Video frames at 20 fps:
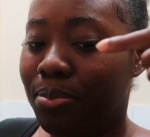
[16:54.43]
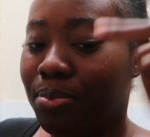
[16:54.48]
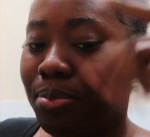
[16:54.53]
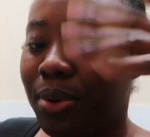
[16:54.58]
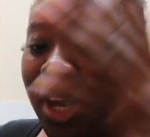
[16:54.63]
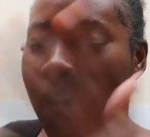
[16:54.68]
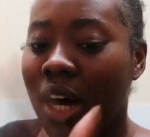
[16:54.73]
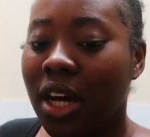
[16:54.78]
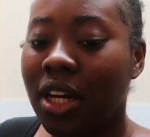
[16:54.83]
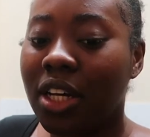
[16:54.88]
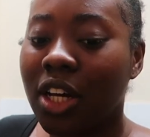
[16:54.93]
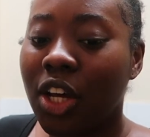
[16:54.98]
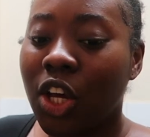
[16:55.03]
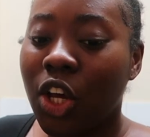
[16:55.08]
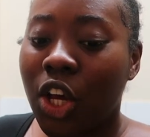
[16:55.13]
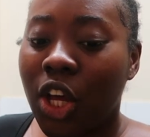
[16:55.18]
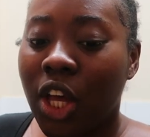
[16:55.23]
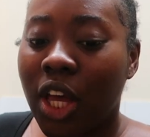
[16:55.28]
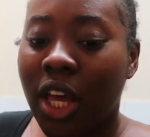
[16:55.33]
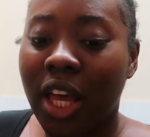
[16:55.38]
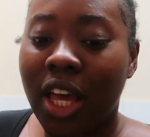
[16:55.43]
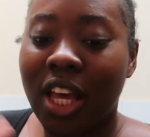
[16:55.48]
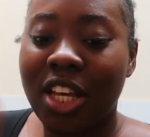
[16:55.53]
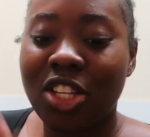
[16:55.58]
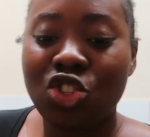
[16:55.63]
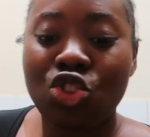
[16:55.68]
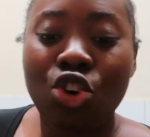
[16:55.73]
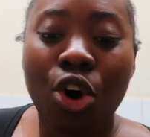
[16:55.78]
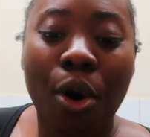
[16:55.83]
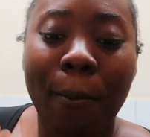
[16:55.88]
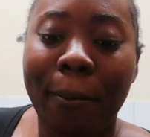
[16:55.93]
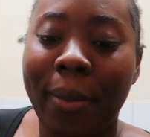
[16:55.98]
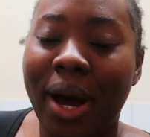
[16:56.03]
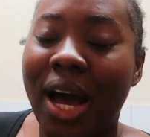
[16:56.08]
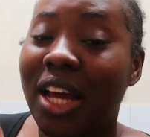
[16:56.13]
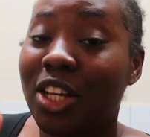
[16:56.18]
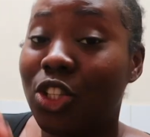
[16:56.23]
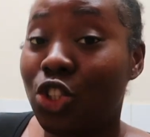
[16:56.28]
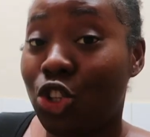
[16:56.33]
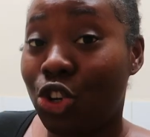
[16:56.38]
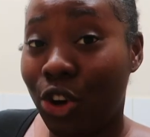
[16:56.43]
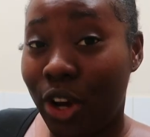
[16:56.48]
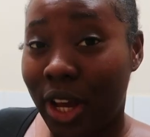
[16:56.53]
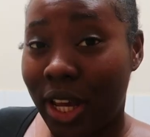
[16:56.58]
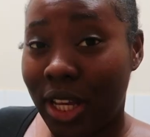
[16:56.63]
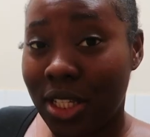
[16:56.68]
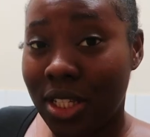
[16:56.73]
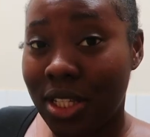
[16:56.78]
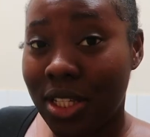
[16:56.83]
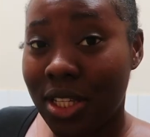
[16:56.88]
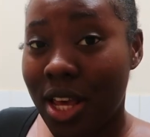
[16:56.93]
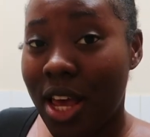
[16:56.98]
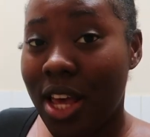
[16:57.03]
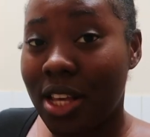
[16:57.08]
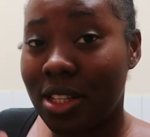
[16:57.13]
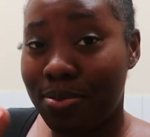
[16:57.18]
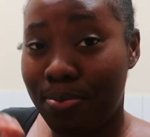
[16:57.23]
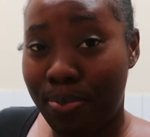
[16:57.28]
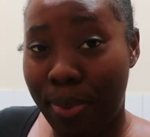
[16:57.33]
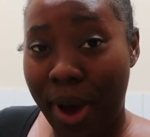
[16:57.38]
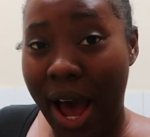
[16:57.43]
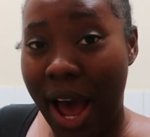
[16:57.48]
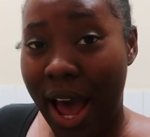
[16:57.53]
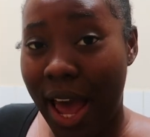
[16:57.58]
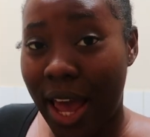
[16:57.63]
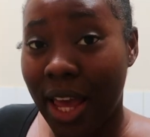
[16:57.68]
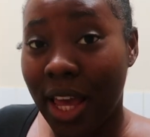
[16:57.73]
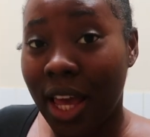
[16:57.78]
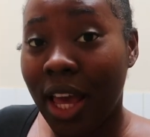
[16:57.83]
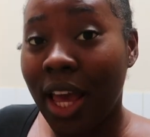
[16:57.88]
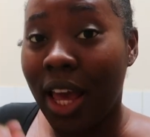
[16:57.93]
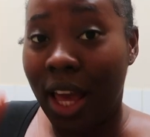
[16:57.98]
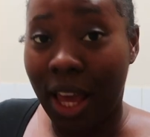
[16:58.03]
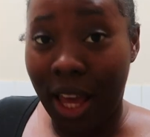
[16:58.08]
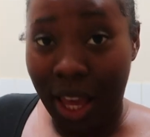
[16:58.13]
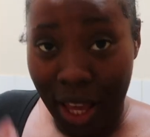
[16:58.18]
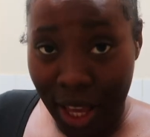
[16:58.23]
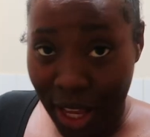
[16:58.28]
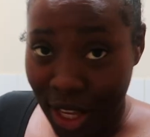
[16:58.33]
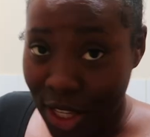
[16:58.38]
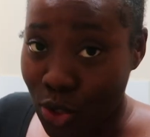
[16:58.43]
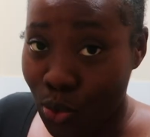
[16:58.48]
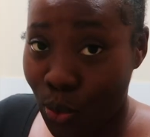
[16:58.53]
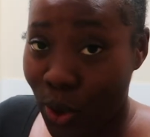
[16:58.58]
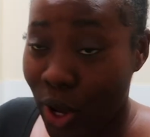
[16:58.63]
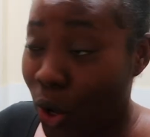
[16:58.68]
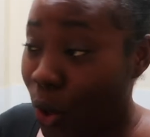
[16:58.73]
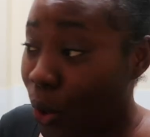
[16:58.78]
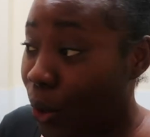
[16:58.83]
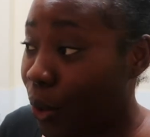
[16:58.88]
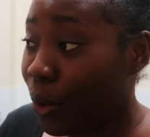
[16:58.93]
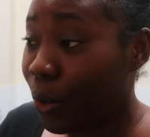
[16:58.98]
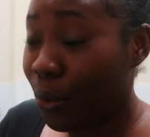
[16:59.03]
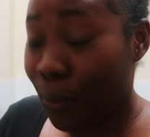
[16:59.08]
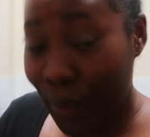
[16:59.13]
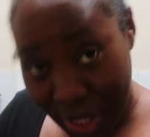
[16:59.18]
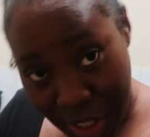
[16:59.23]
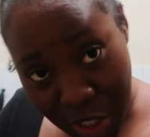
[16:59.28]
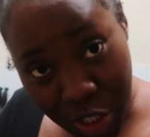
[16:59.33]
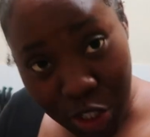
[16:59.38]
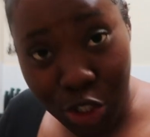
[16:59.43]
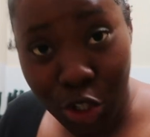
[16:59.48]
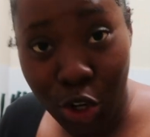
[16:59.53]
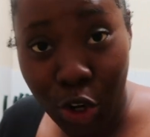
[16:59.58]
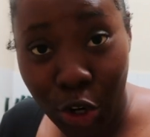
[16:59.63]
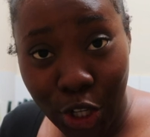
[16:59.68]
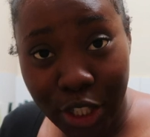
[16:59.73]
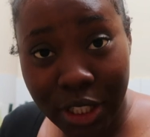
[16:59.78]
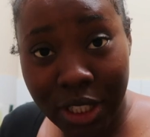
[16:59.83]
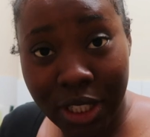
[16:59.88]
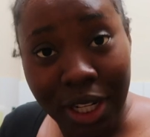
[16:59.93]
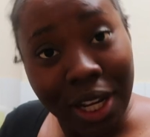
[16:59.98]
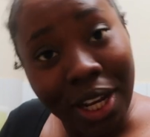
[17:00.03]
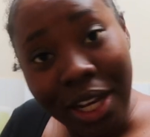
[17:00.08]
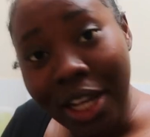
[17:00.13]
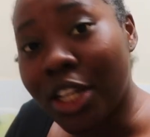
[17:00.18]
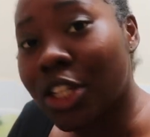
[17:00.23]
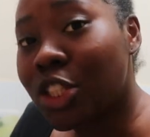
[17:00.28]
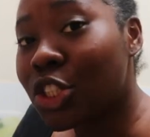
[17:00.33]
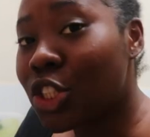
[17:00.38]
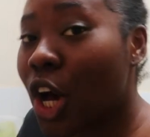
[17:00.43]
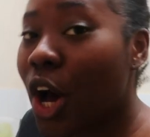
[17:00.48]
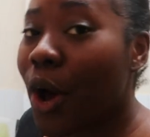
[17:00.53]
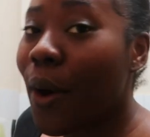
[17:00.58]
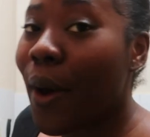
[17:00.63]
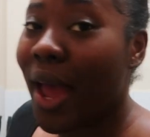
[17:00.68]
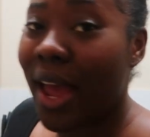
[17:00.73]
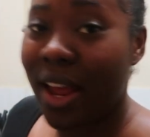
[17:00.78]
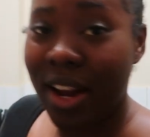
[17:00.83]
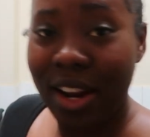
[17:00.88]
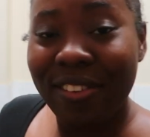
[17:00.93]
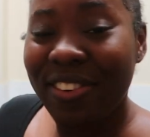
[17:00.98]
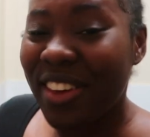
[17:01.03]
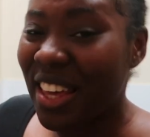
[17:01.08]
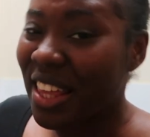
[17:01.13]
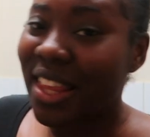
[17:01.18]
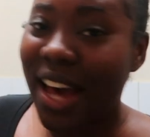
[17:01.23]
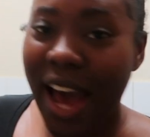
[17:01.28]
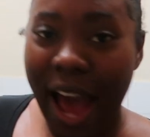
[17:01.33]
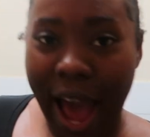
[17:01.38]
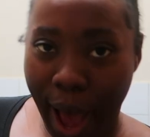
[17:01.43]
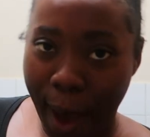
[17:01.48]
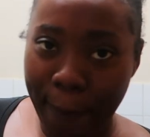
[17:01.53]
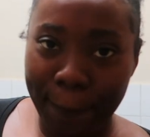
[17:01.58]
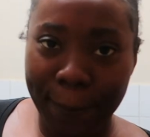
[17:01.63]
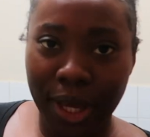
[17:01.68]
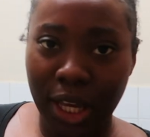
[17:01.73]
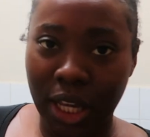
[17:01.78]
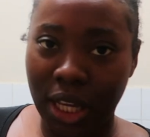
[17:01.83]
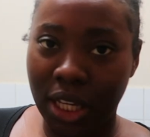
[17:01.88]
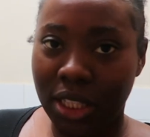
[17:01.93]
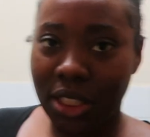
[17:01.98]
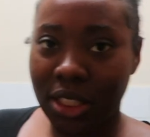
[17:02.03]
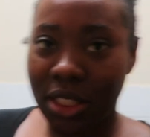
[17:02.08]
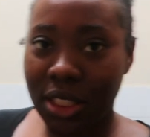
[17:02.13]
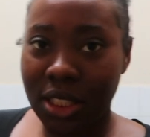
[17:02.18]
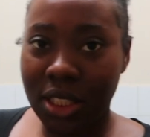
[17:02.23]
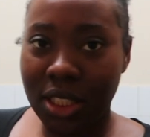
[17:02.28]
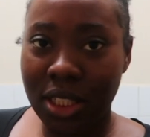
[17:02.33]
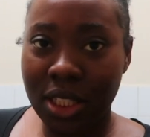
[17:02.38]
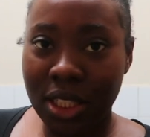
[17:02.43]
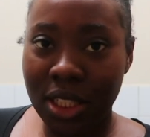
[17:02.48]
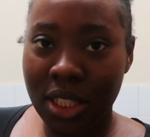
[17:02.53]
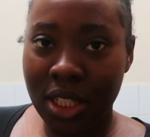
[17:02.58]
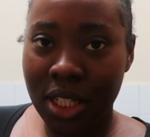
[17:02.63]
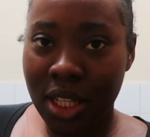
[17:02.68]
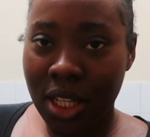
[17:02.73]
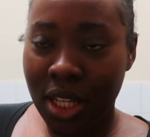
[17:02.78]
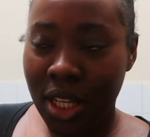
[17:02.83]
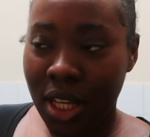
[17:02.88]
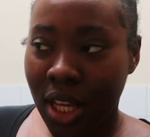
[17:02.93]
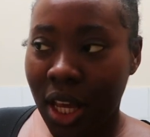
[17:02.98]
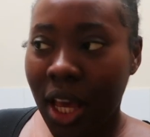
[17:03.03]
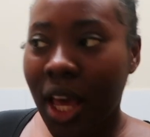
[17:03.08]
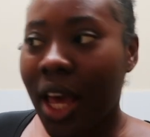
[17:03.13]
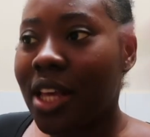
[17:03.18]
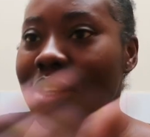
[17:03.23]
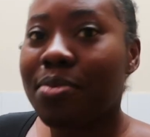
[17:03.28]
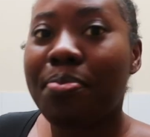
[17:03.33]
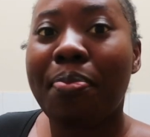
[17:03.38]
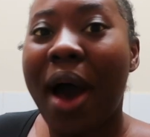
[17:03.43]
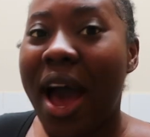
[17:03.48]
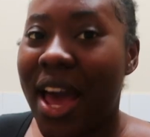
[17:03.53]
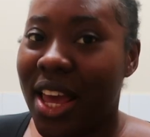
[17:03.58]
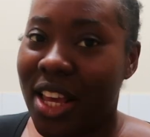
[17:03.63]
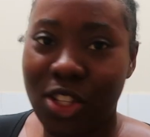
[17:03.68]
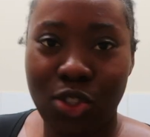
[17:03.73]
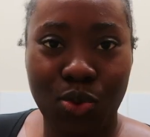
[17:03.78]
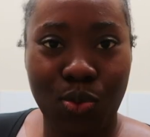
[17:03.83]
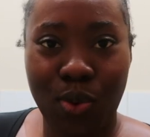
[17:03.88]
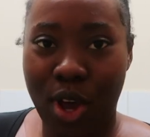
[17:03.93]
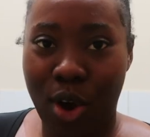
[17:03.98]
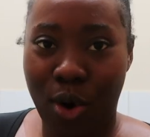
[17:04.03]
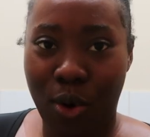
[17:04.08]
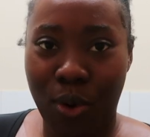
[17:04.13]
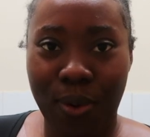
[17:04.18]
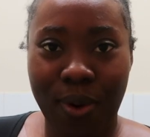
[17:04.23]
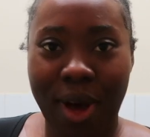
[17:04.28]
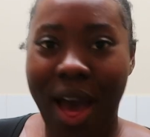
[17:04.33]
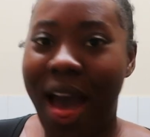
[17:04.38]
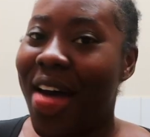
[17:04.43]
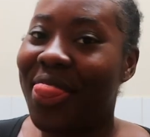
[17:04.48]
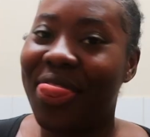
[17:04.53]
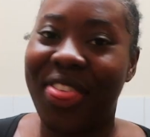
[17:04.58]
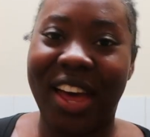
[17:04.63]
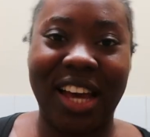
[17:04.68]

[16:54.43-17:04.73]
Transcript: But it's not my choice, it's by his will, which is God. So anything that happens, it's by his will, and